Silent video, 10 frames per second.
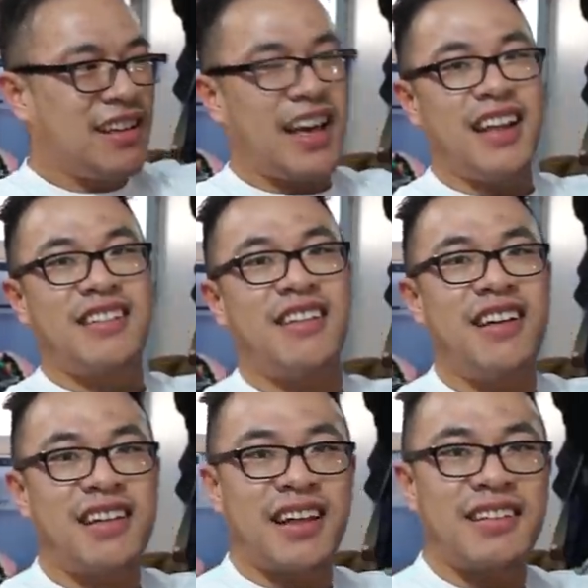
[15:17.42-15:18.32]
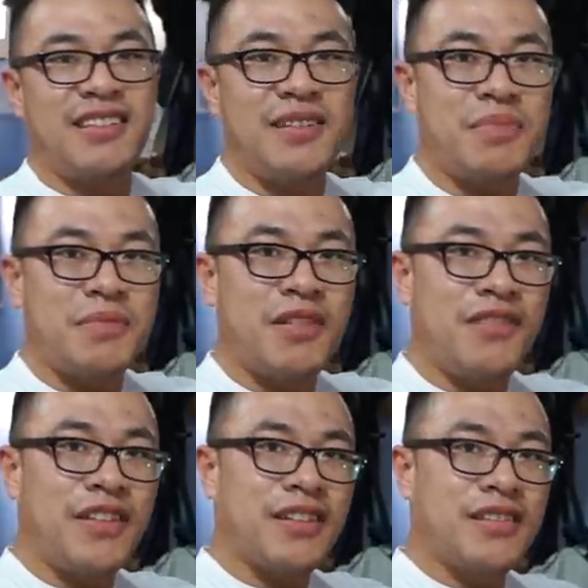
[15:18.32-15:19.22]
And it's on like super
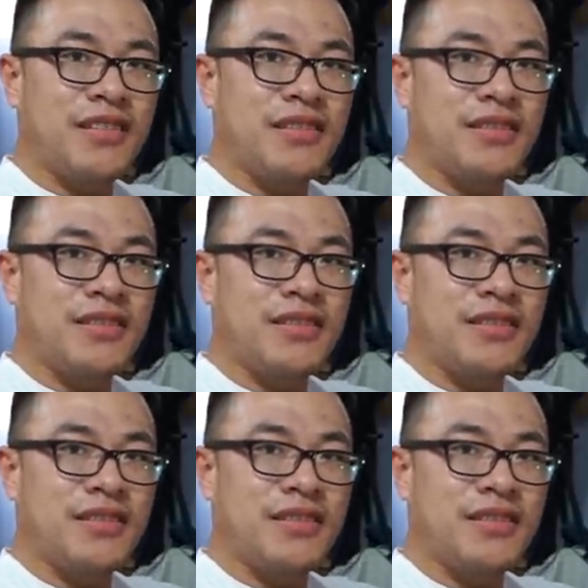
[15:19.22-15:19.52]
perfect.